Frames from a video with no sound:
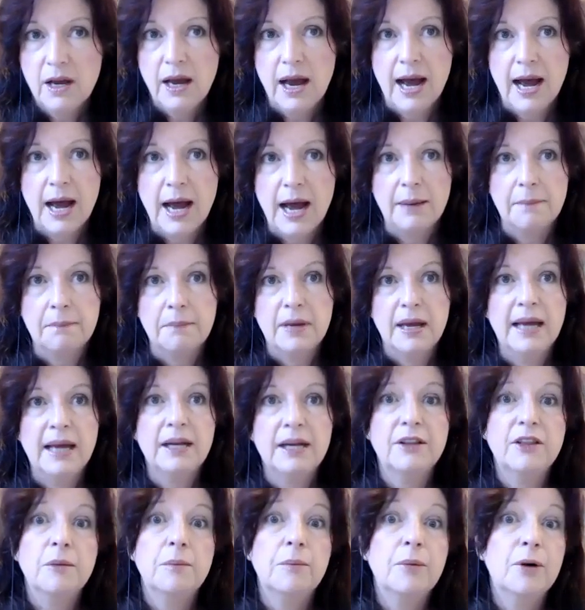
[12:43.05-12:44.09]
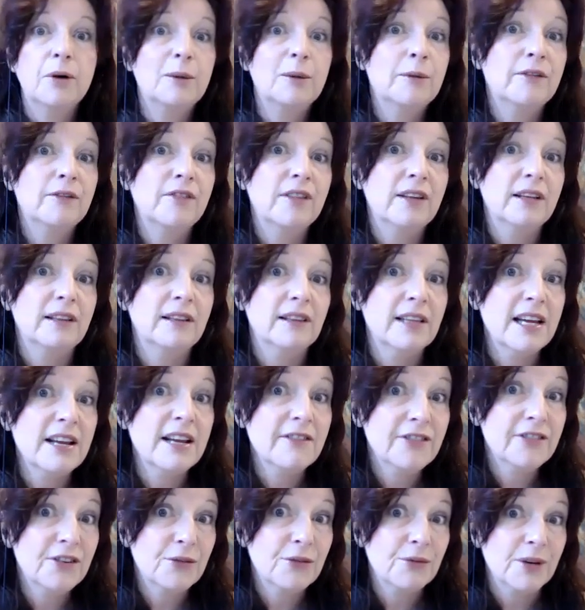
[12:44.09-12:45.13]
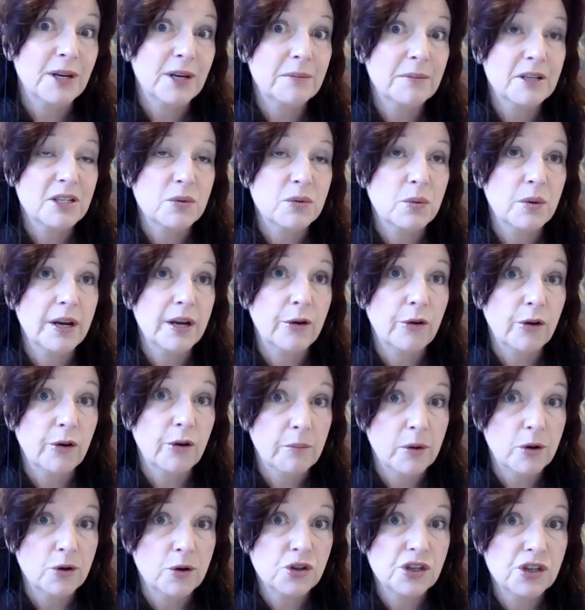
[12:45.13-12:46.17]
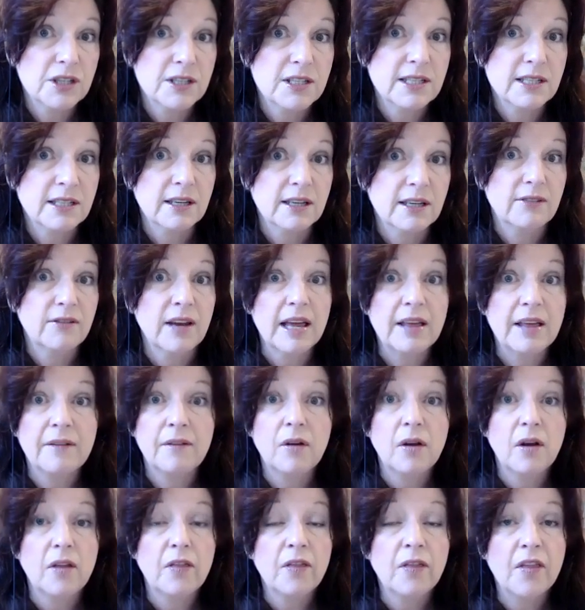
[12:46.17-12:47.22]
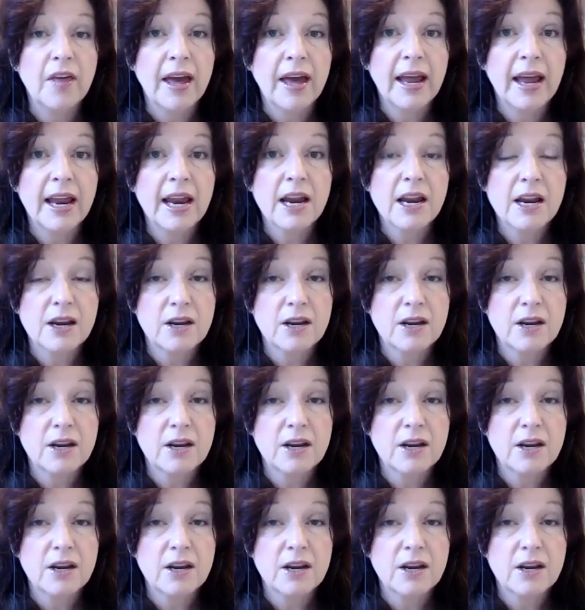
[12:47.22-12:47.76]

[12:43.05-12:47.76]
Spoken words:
And at the bottom of the left rib is where your emotions live. And they